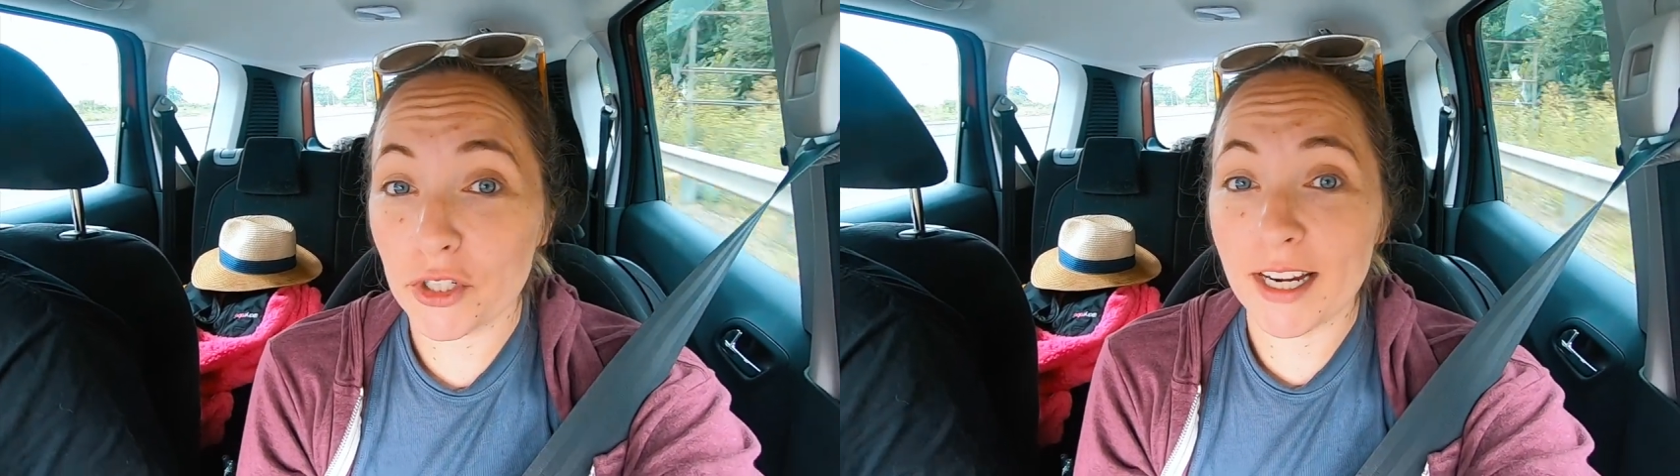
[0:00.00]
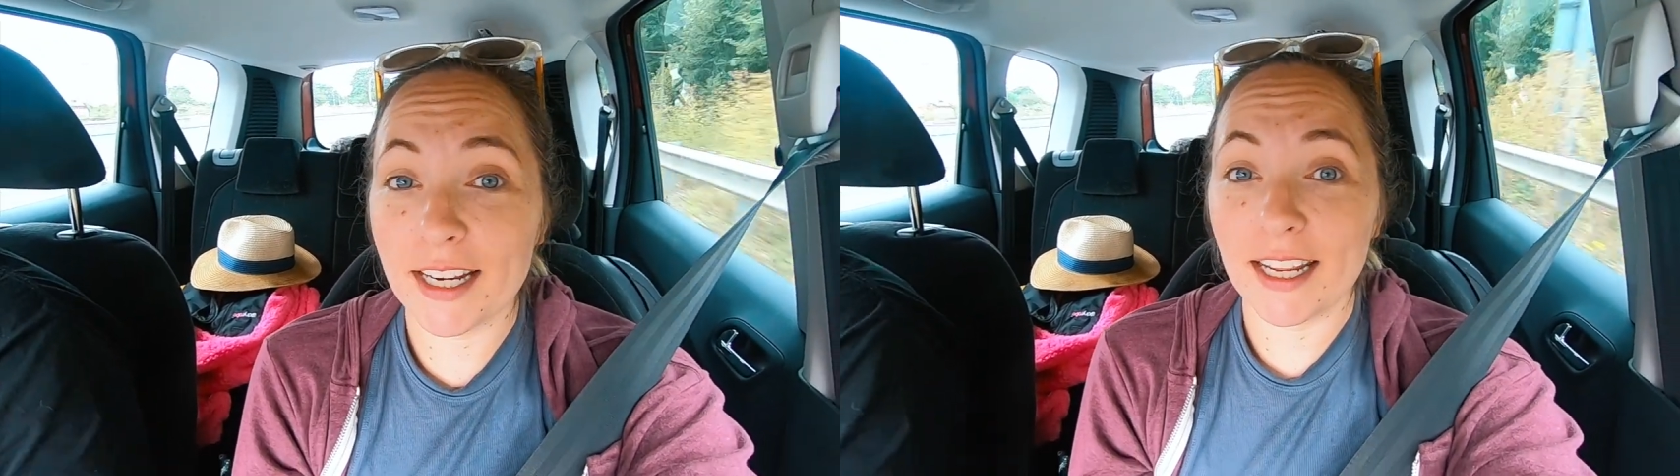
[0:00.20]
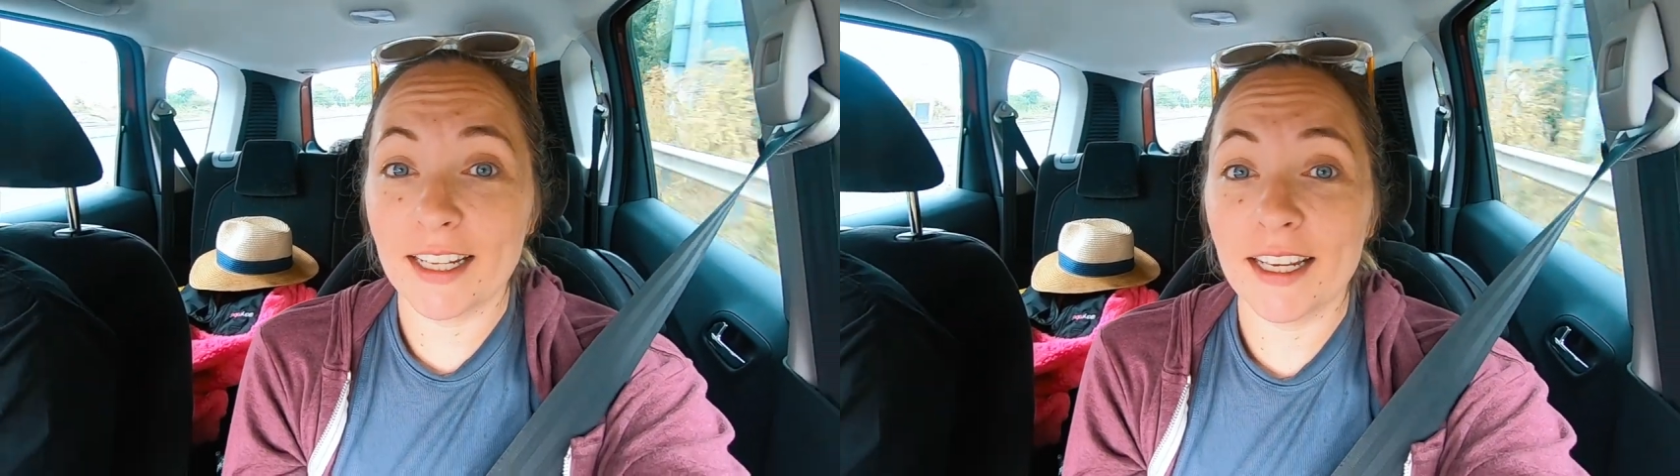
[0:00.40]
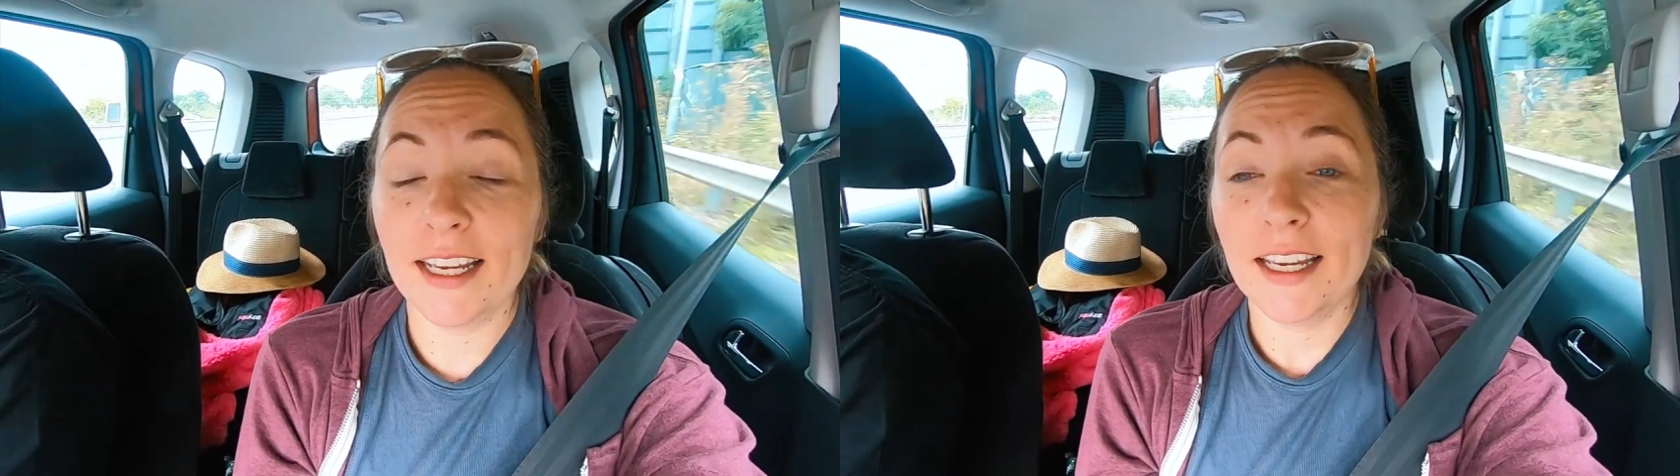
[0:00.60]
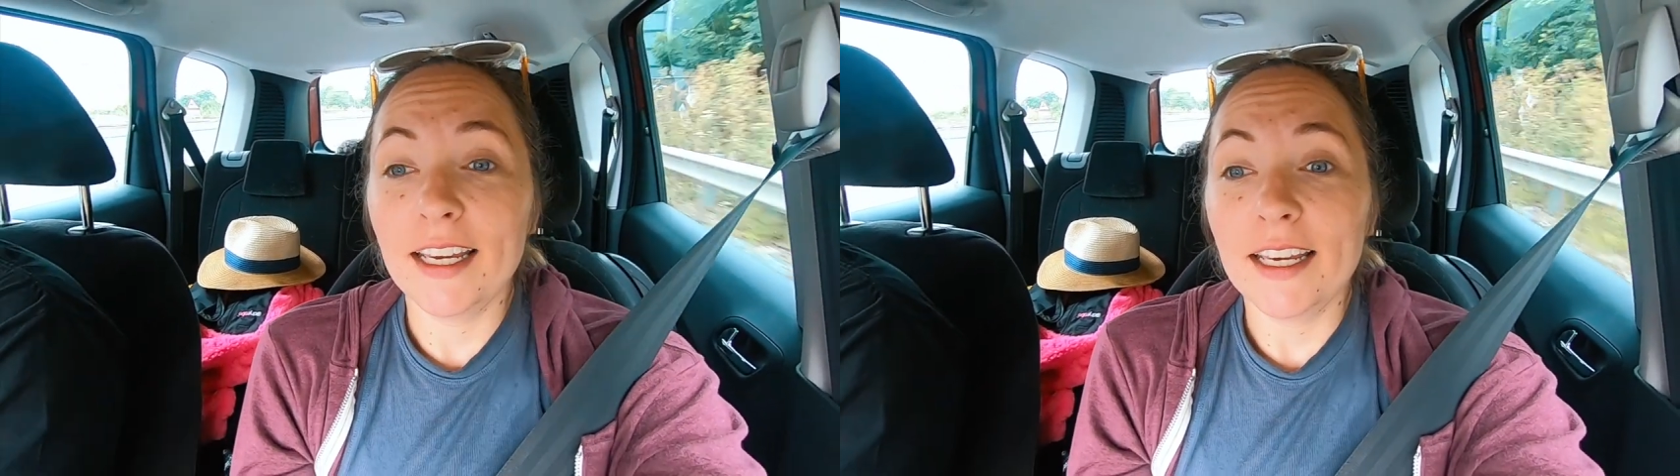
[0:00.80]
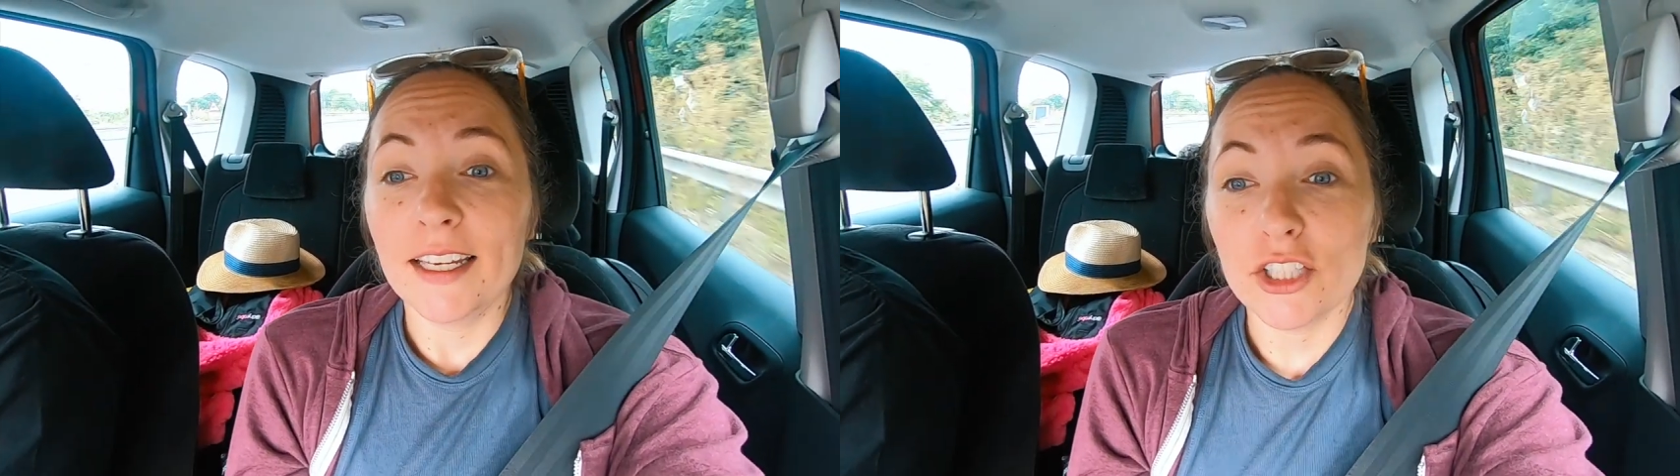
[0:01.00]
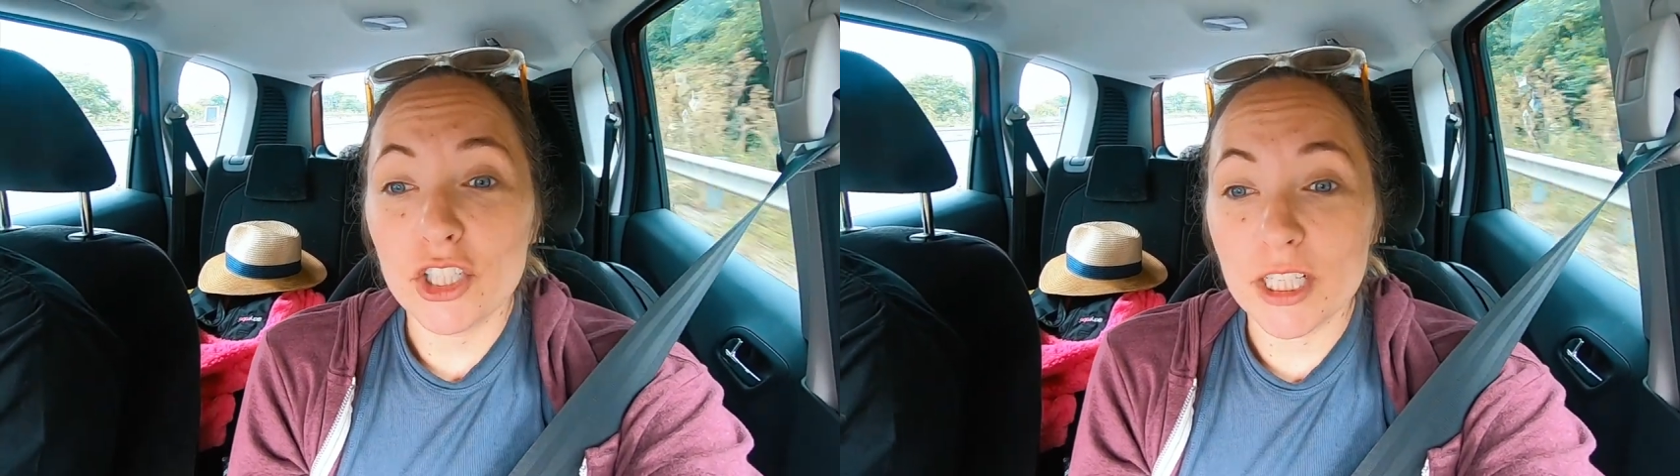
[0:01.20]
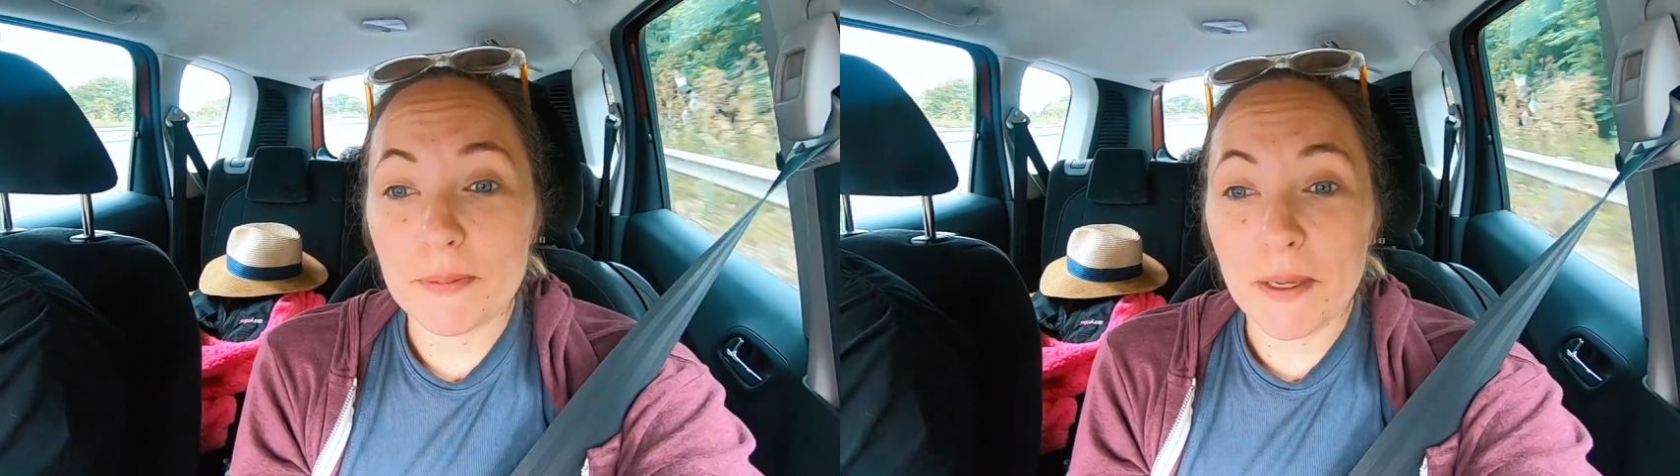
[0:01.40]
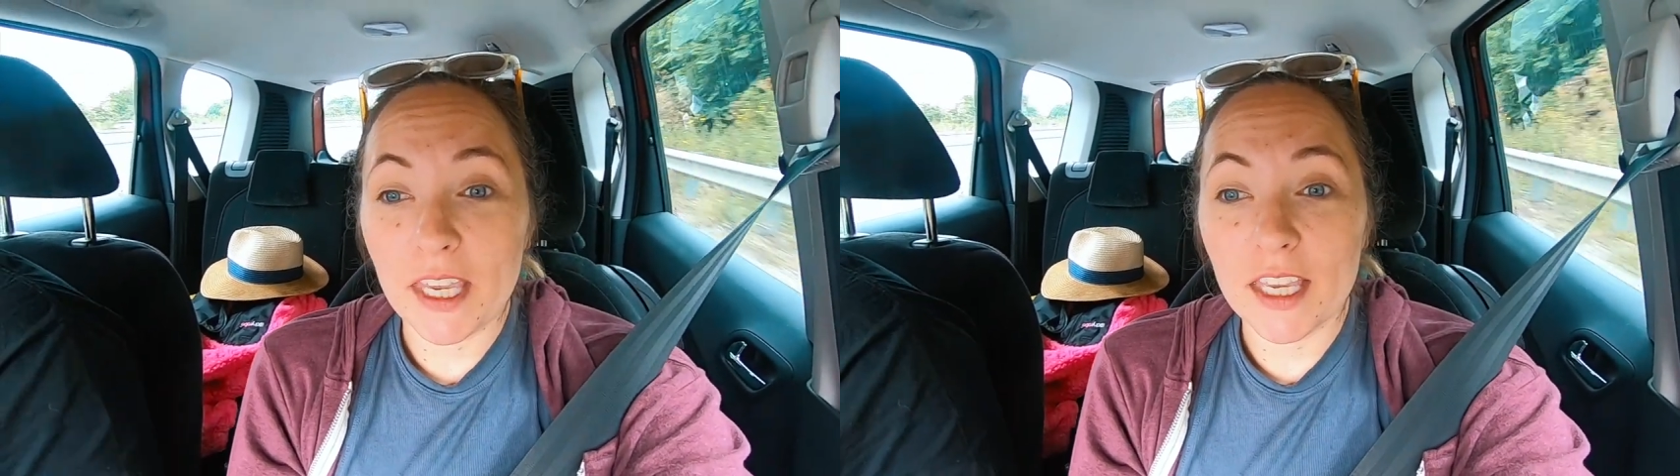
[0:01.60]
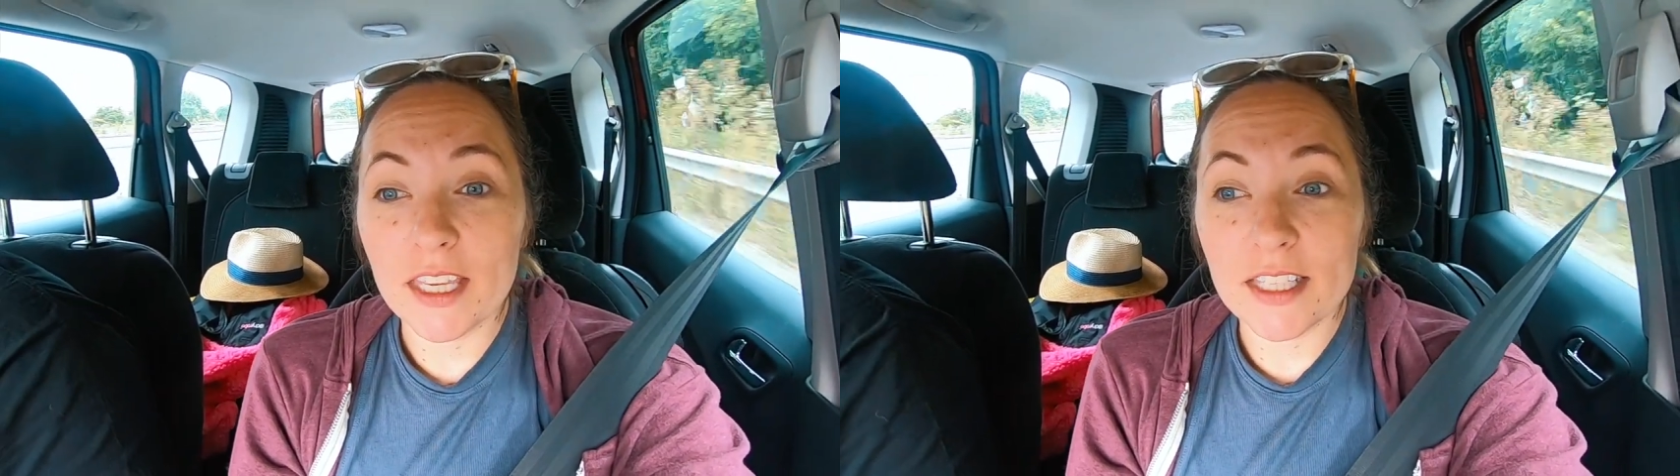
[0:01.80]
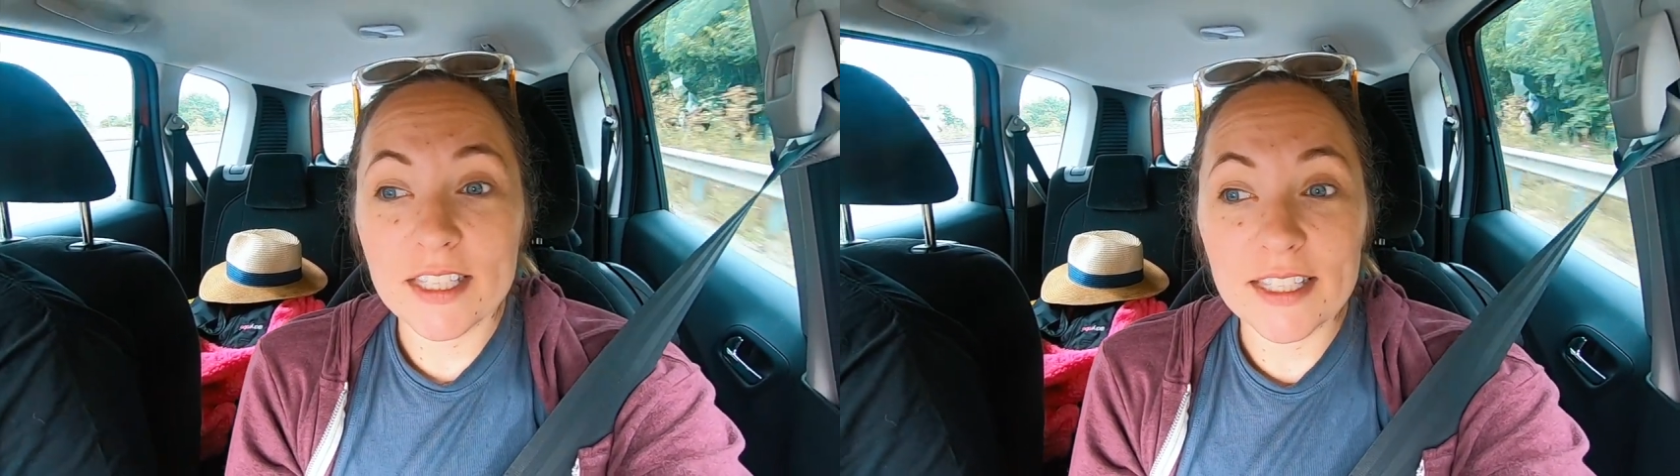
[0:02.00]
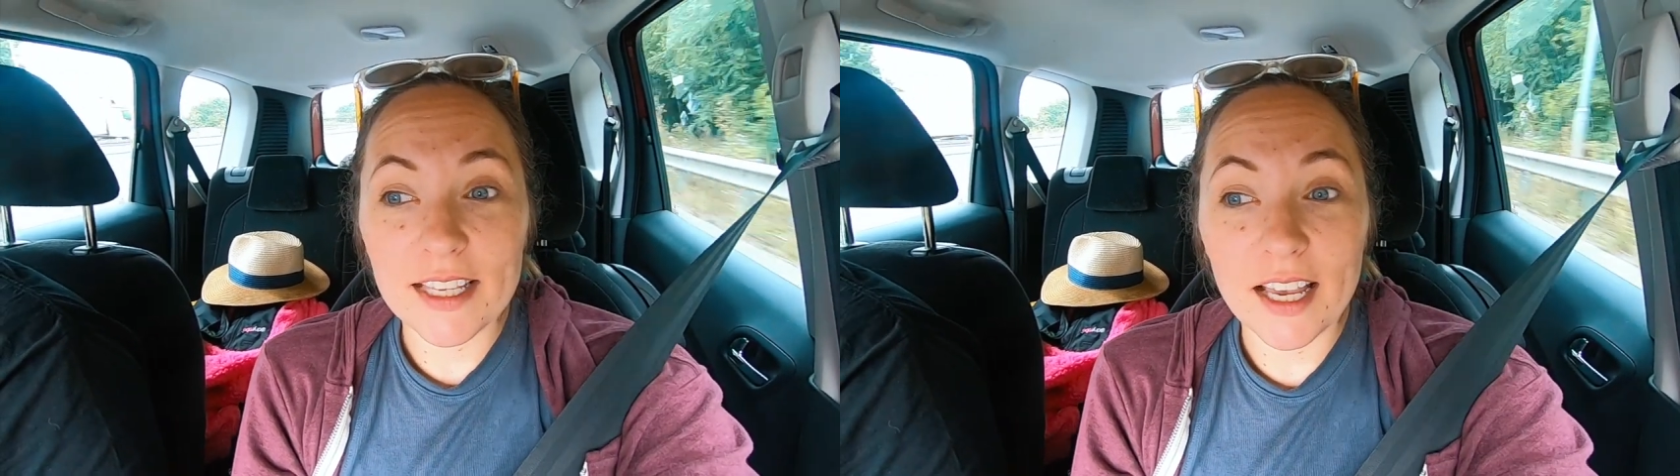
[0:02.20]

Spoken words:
training just because